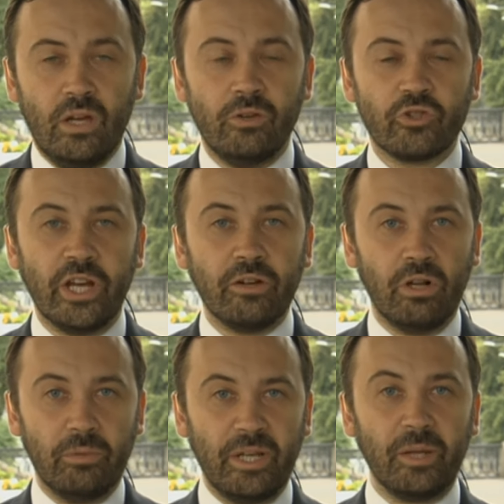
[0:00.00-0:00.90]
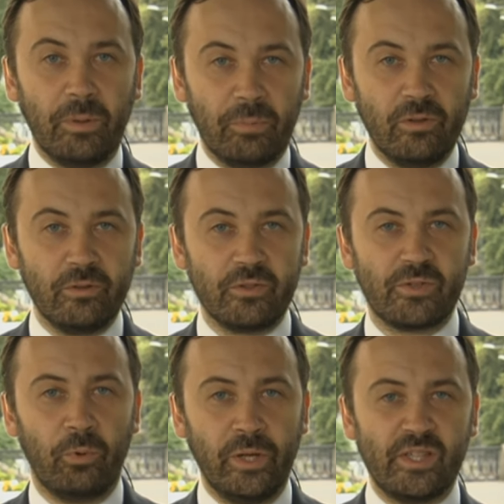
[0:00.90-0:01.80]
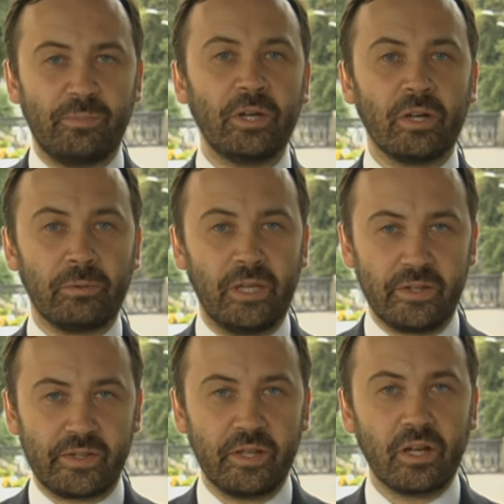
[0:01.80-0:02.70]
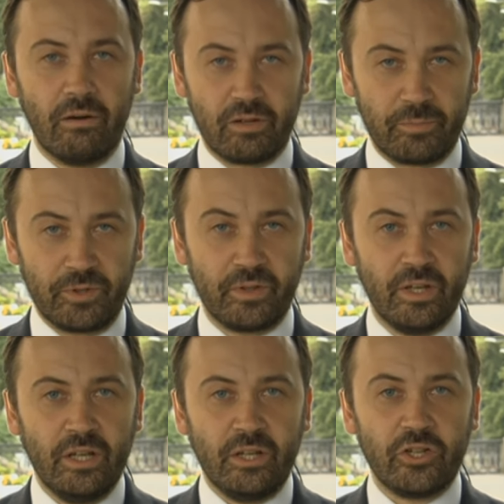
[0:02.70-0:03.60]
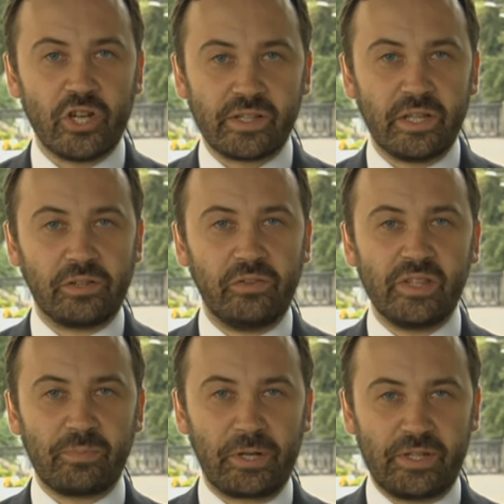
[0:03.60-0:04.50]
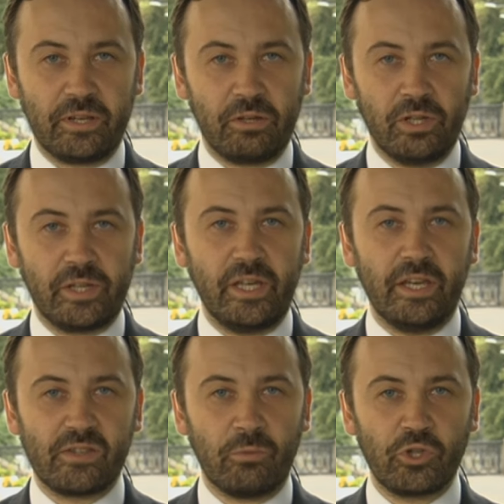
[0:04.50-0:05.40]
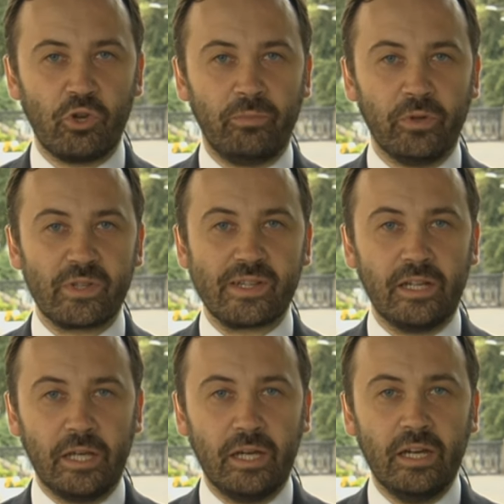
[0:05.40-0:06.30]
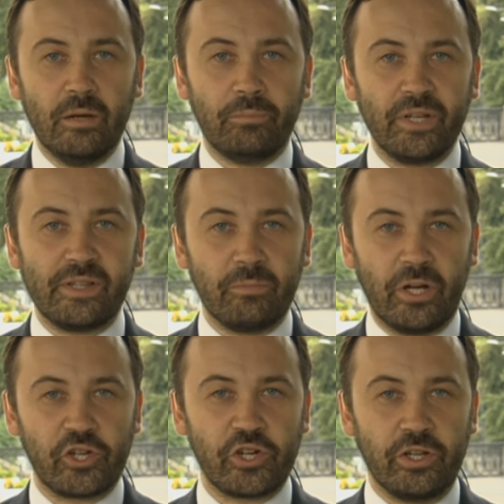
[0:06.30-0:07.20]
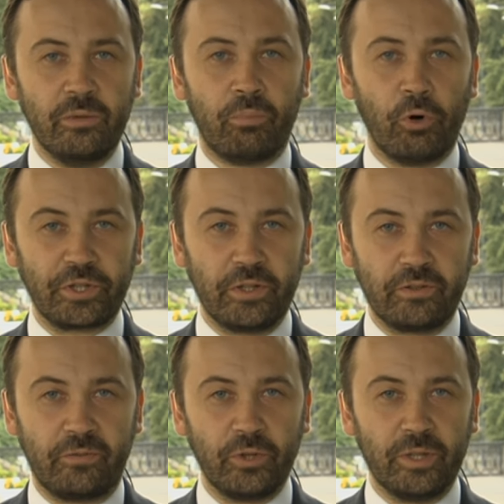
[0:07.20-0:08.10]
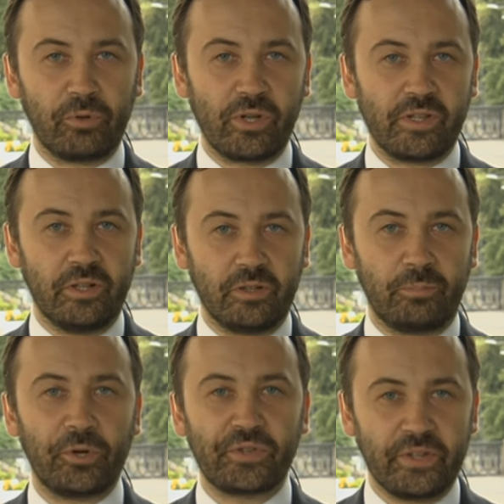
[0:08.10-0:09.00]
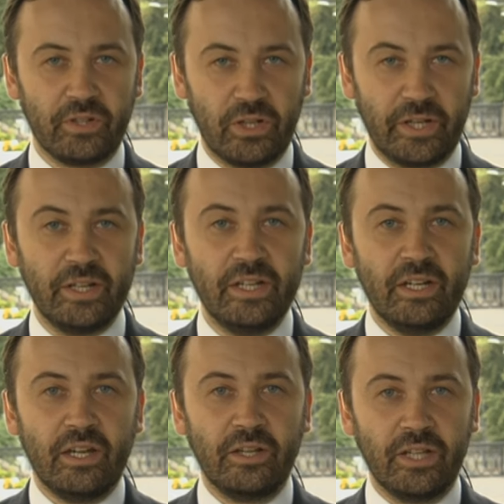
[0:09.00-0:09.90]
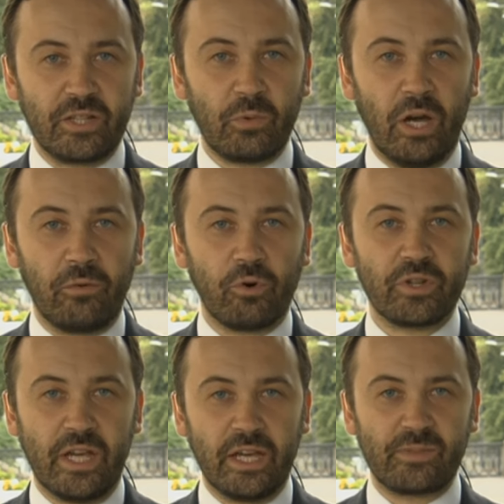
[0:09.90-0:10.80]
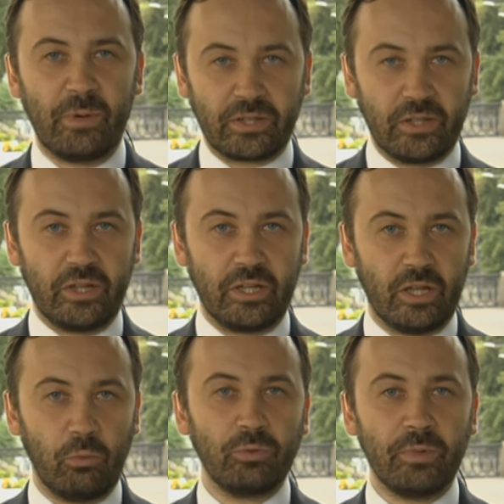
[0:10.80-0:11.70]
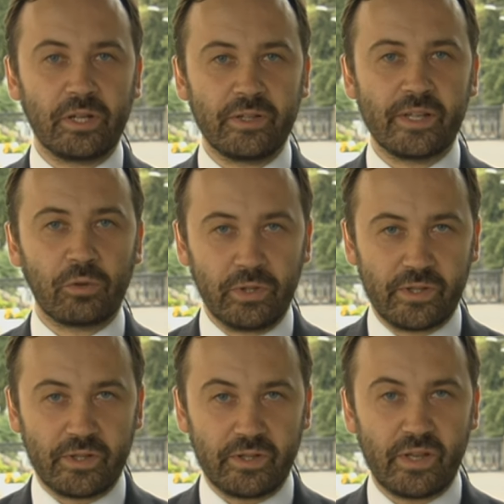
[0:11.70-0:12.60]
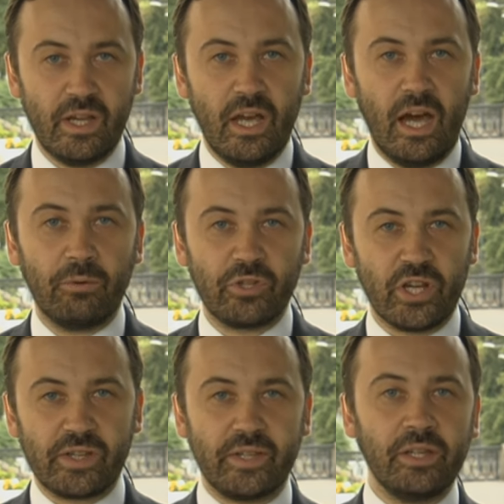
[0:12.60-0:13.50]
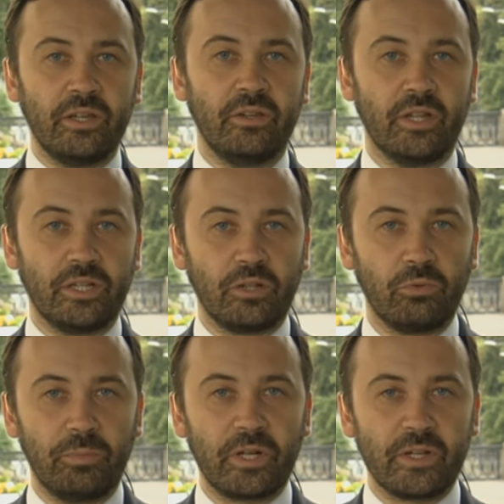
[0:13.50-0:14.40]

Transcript: In general, many people speak against the government. It's just that this particular case was obviously pretty much important for the president personally, and that's why, of course, I expected that there would be consequences. I was just thinking that it would be